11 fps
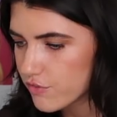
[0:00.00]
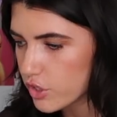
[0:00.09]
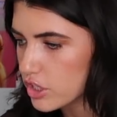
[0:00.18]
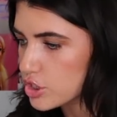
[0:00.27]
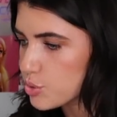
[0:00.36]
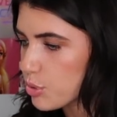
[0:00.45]

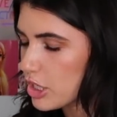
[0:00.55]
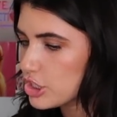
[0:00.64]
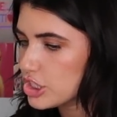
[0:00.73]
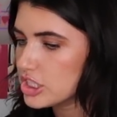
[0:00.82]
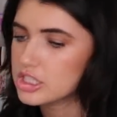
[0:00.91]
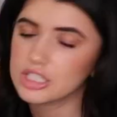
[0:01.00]
First
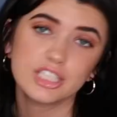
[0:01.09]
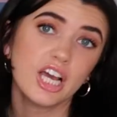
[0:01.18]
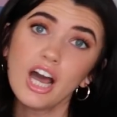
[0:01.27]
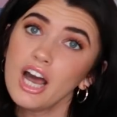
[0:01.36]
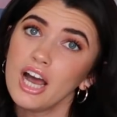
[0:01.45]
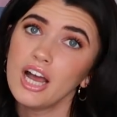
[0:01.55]
purchase
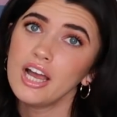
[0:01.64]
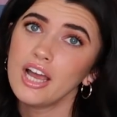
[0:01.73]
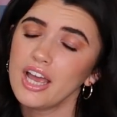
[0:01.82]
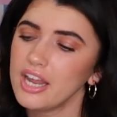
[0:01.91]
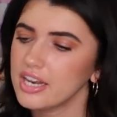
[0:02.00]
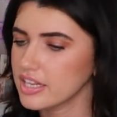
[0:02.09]

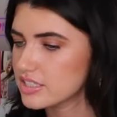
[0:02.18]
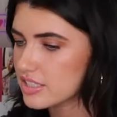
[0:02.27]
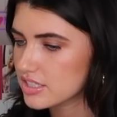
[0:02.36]
done. That's